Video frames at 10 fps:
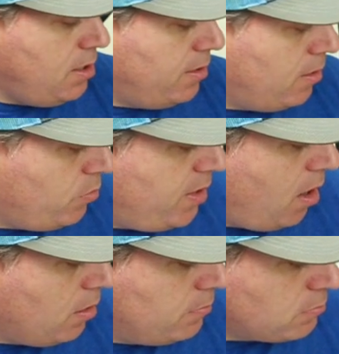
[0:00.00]
There we
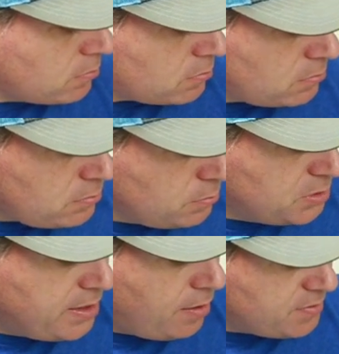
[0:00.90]
are.
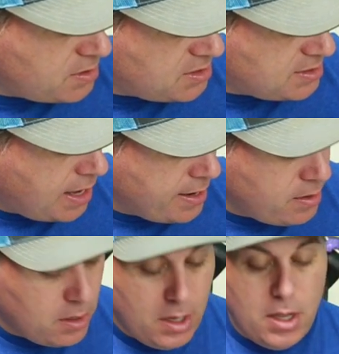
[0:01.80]
Put that off to the
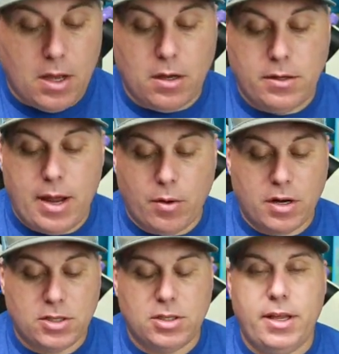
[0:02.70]
side. Now
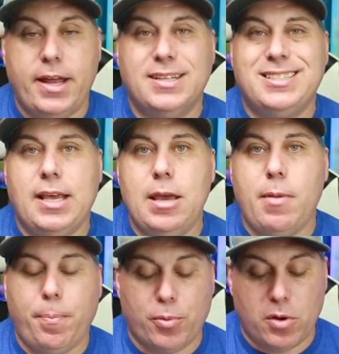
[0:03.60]
we're going to hit a team
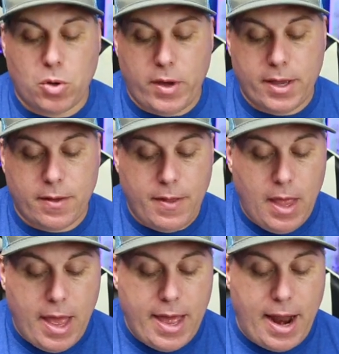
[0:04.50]
up real quick.
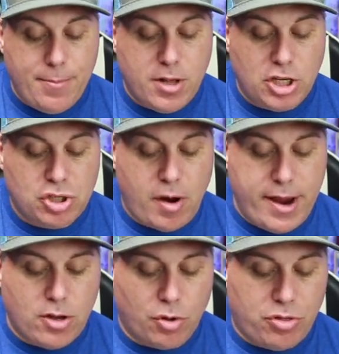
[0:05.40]
And I'm going to
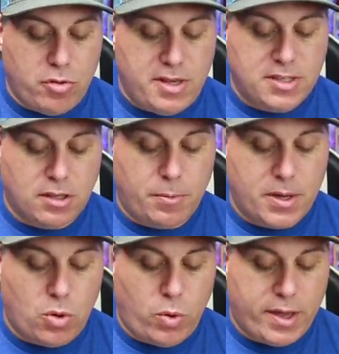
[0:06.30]
try and go through these a little
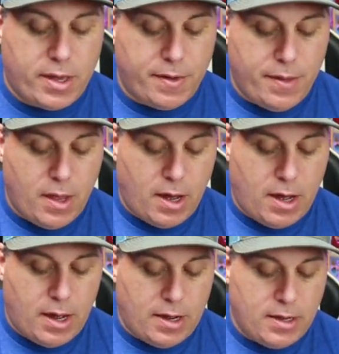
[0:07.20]
bit quick
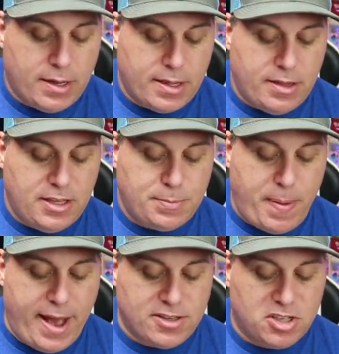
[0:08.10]
uh, these
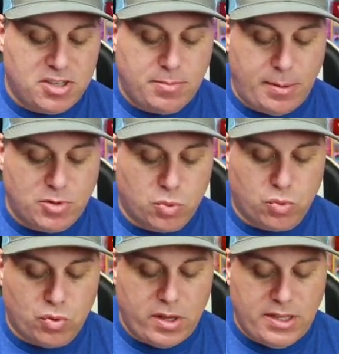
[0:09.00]
packs are sometimes
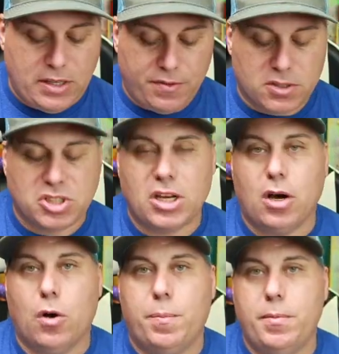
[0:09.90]
really difficult to
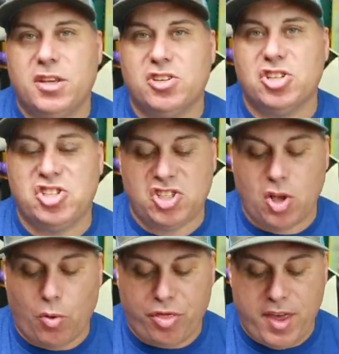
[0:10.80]
open because they're
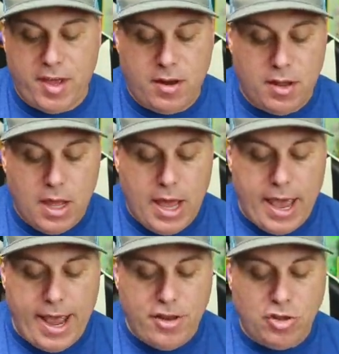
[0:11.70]
so thin
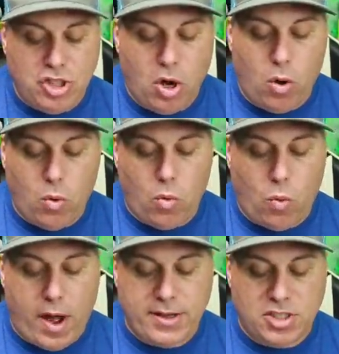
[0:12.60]
and you don't
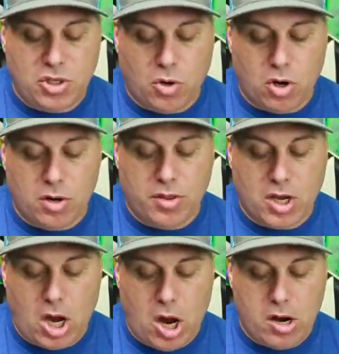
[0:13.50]
want to hurt the
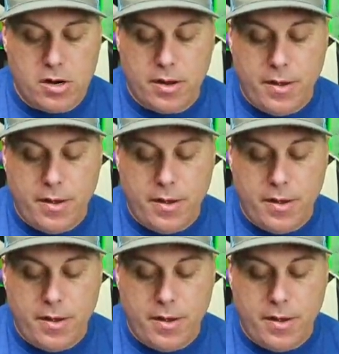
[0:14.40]
card.